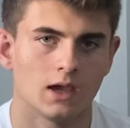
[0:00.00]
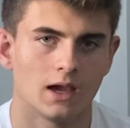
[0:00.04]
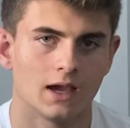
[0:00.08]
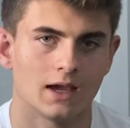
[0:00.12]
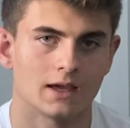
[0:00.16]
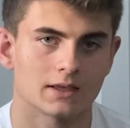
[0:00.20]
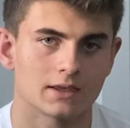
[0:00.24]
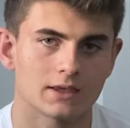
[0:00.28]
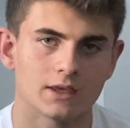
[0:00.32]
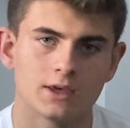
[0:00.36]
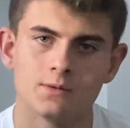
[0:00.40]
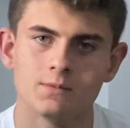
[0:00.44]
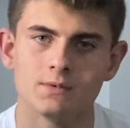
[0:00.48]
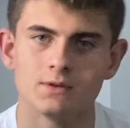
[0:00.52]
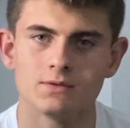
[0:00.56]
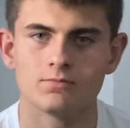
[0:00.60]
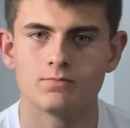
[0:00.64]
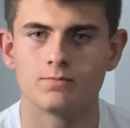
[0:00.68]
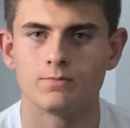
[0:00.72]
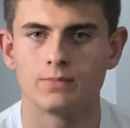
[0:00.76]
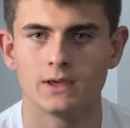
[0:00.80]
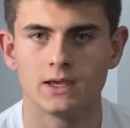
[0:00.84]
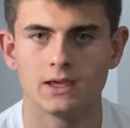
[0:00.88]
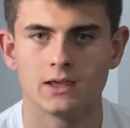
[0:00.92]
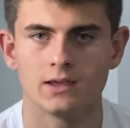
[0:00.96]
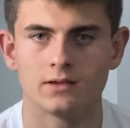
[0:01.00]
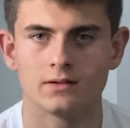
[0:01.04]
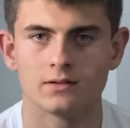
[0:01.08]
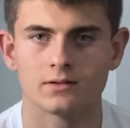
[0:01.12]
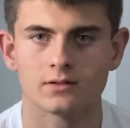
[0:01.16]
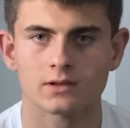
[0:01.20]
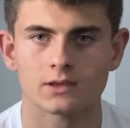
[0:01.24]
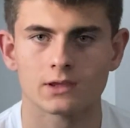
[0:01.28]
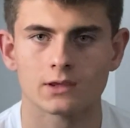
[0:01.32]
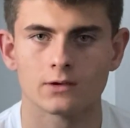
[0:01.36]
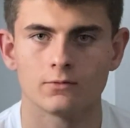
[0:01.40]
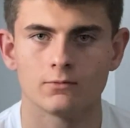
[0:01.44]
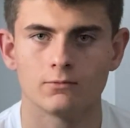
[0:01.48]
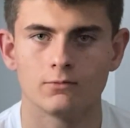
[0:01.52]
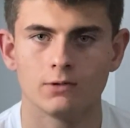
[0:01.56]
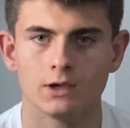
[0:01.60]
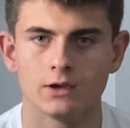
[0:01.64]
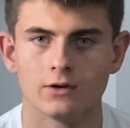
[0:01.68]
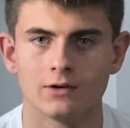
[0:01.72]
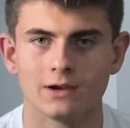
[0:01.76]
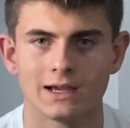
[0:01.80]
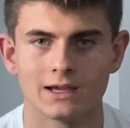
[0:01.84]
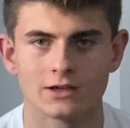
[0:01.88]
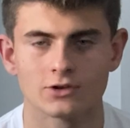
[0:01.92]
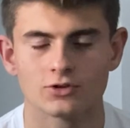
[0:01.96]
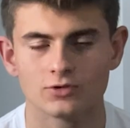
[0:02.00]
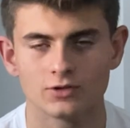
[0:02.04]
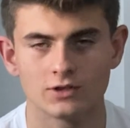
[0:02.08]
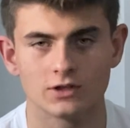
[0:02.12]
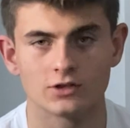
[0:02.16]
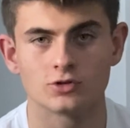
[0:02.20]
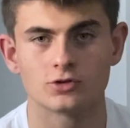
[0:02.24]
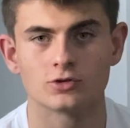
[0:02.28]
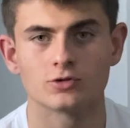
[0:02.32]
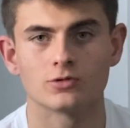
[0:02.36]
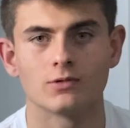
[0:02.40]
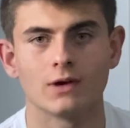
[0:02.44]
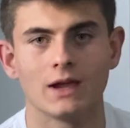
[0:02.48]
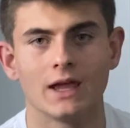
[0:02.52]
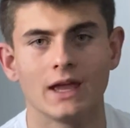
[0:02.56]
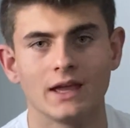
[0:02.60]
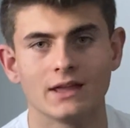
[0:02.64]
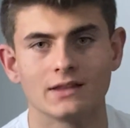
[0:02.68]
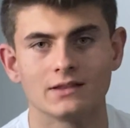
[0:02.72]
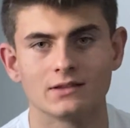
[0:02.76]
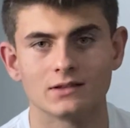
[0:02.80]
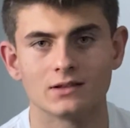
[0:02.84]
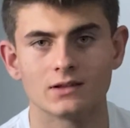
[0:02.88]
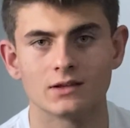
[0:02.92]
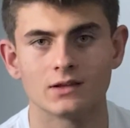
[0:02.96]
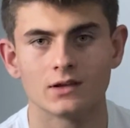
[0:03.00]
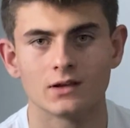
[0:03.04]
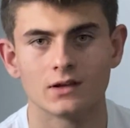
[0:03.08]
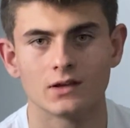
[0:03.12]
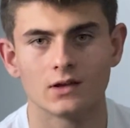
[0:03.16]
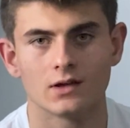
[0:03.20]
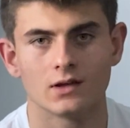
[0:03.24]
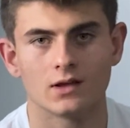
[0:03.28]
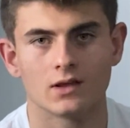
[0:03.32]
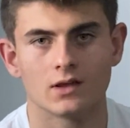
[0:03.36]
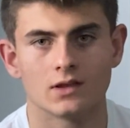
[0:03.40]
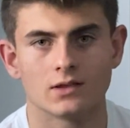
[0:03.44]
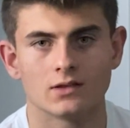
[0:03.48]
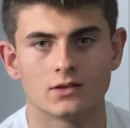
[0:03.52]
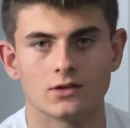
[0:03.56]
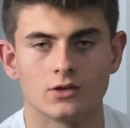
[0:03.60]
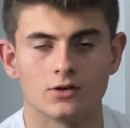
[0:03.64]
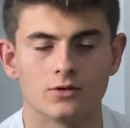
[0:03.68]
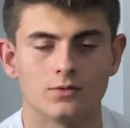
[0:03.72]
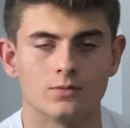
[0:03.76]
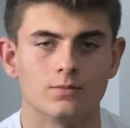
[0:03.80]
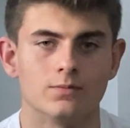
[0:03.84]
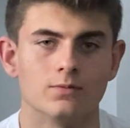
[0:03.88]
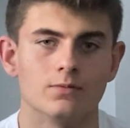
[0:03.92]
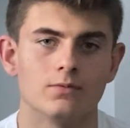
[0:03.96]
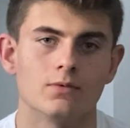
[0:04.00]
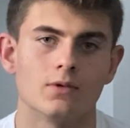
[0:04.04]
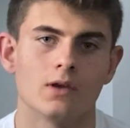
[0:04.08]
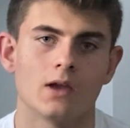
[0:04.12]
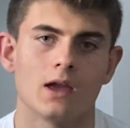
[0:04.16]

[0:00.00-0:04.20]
As human beings, we are actually trained to